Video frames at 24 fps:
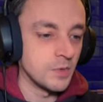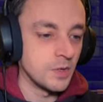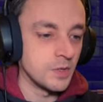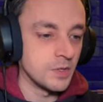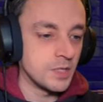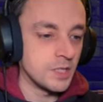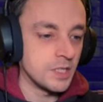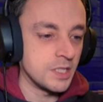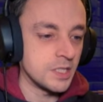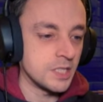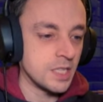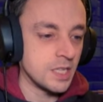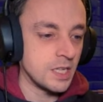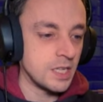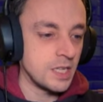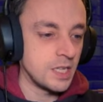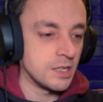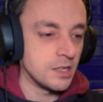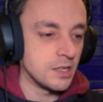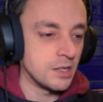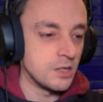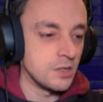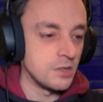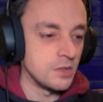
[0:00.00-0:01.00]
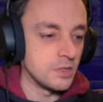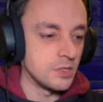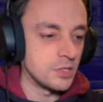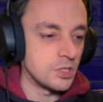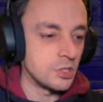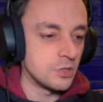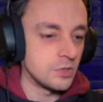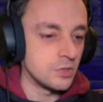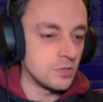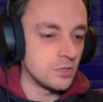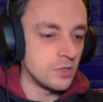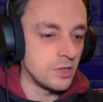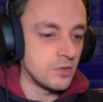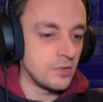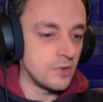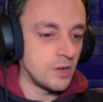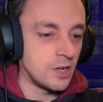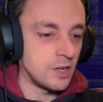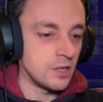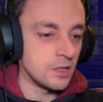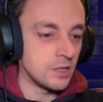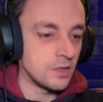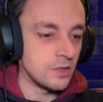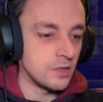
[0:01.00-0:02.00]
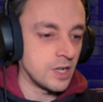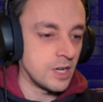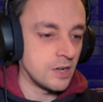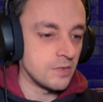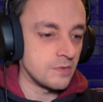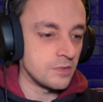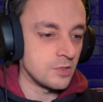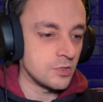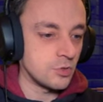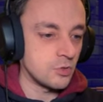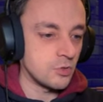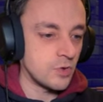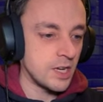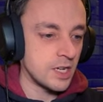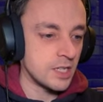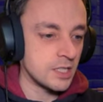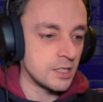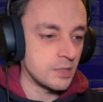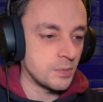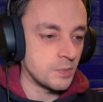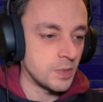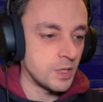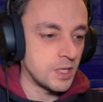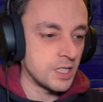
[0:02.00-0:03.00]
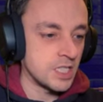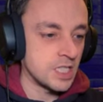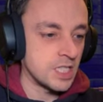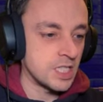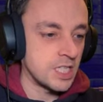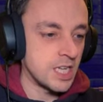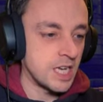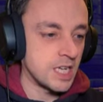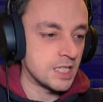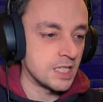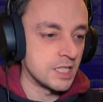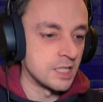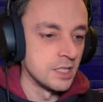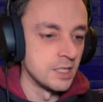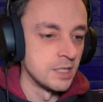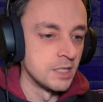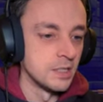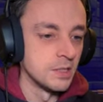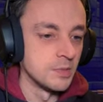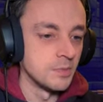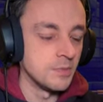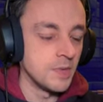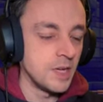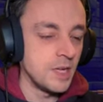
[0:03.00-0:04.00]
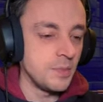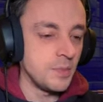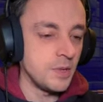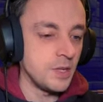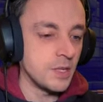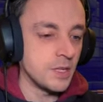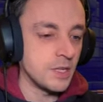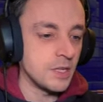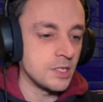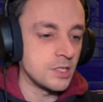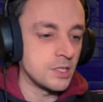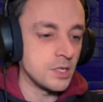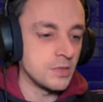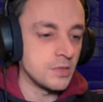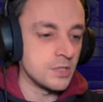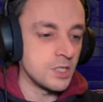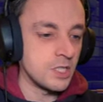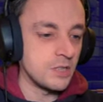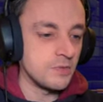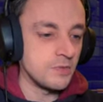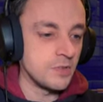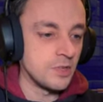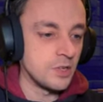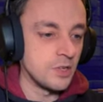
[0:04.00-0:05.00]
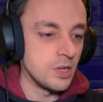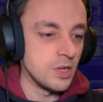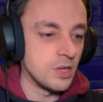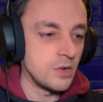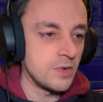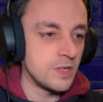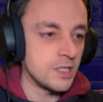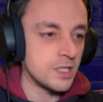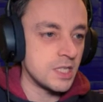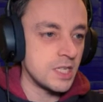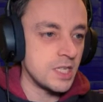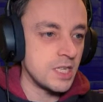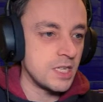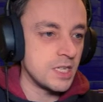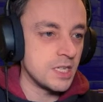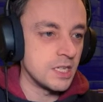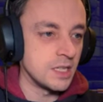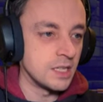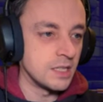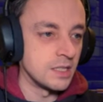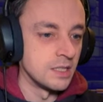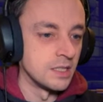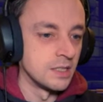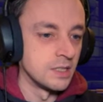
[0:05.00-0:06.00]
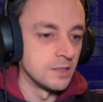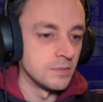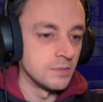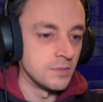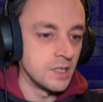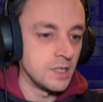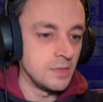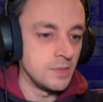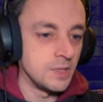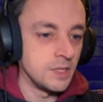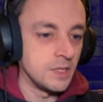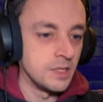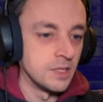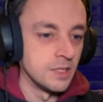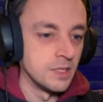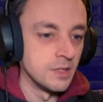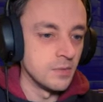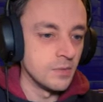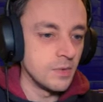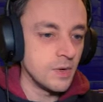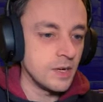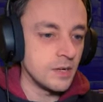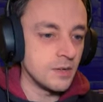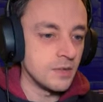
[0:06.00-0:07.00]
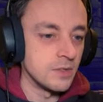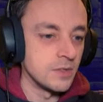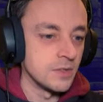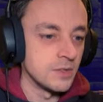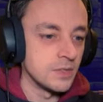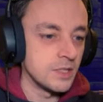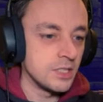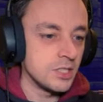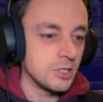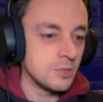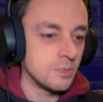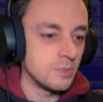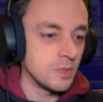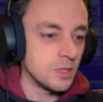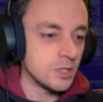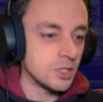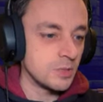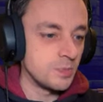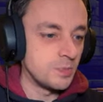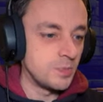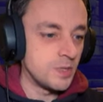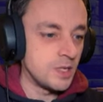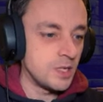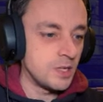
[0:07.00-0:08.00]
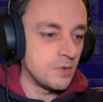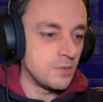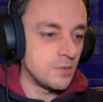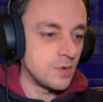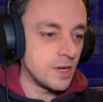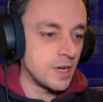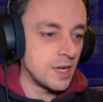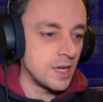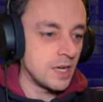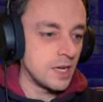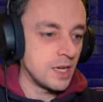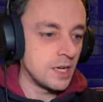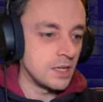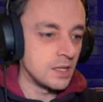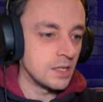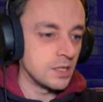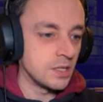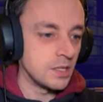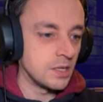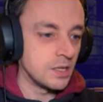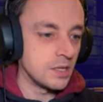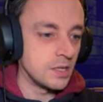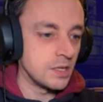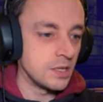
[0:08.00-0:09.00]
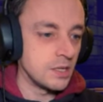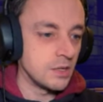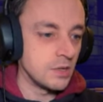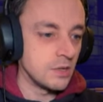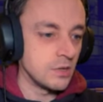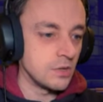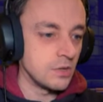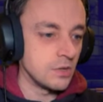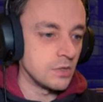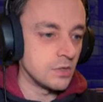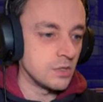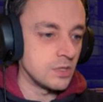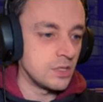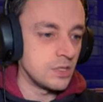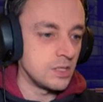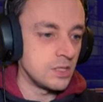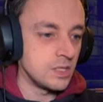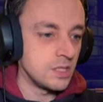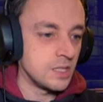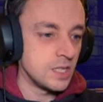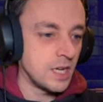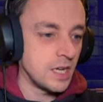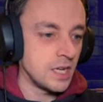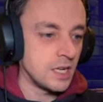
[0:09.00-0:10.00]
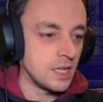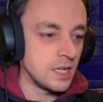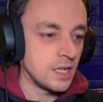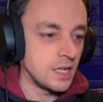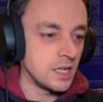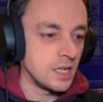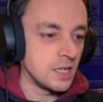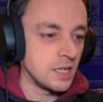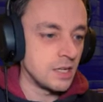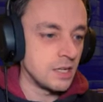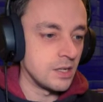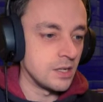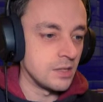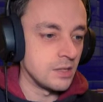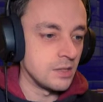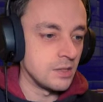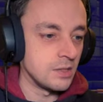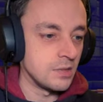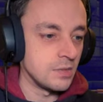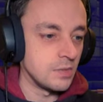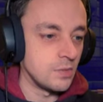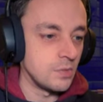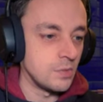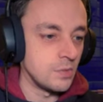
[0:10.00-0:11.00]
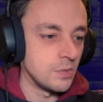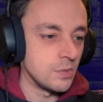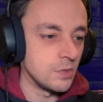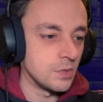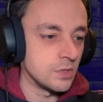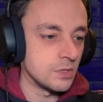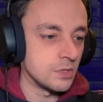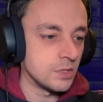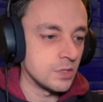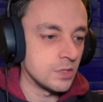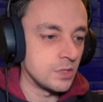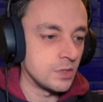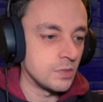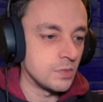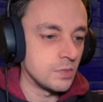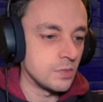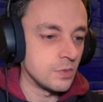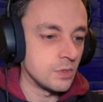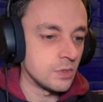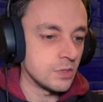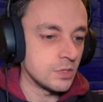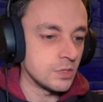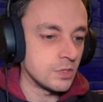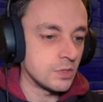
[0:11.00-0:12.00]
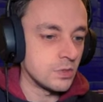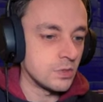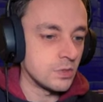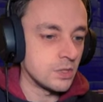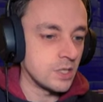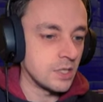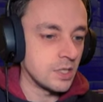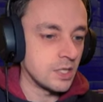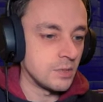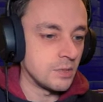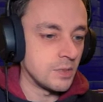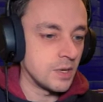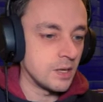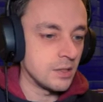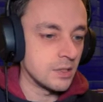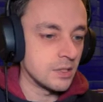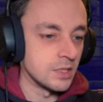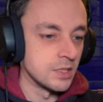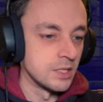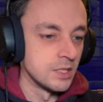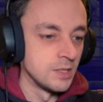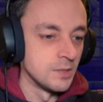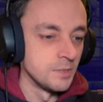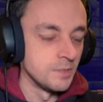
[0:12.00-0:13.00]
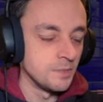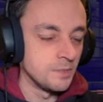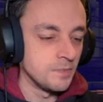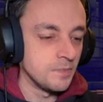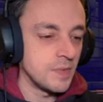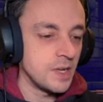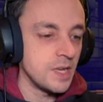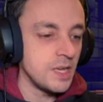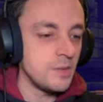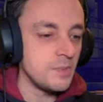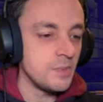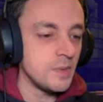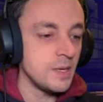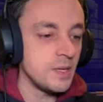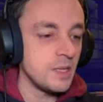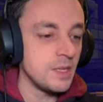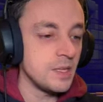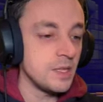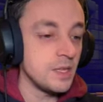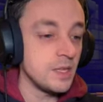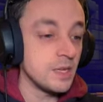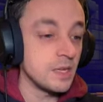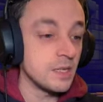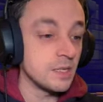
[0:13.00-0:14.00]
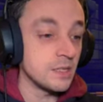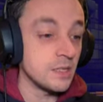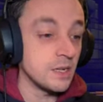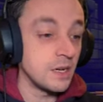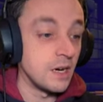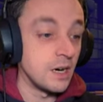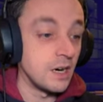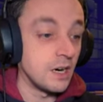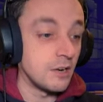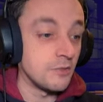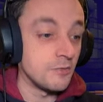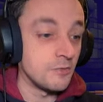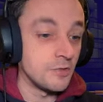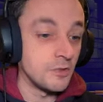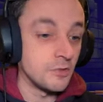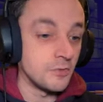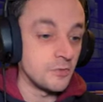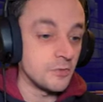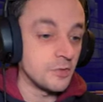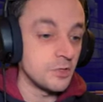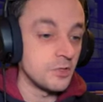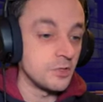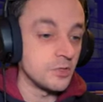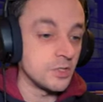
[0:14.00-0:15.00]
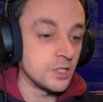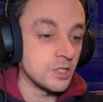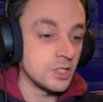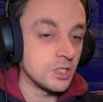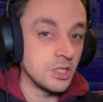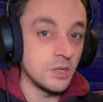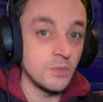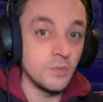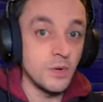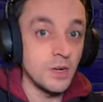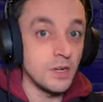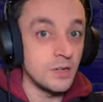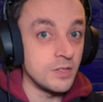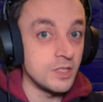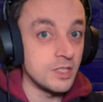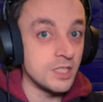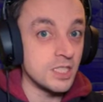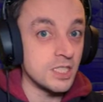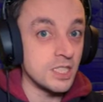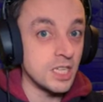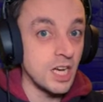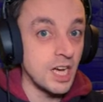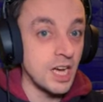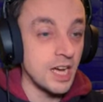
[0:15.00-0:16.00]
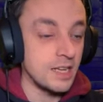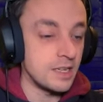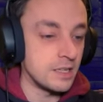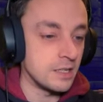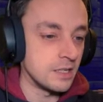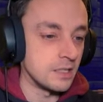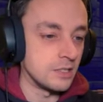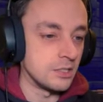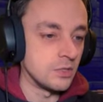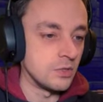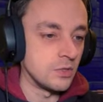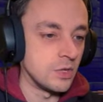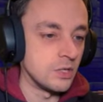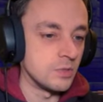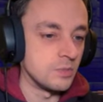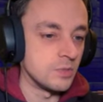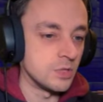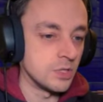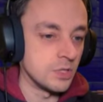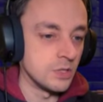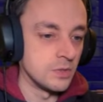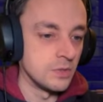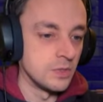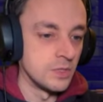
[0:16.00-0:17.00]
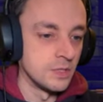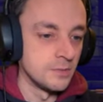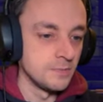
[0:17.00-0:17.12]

one thing's clear, though, the children of Hargon haven't wrecked the place yet. Maybe they don't even know it's here. Maybe. Well, this must be where uh, Ordelia was uh, was talking about. Maybe the other half of the flute is somewhere inside. I do hope so.